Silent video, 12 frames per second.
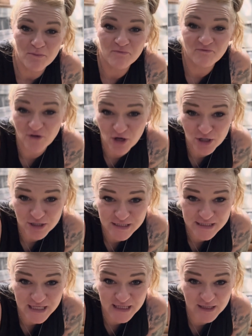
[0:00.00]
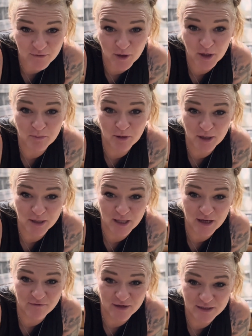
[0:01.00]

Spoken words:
first, and then we're gonna put it in the oven.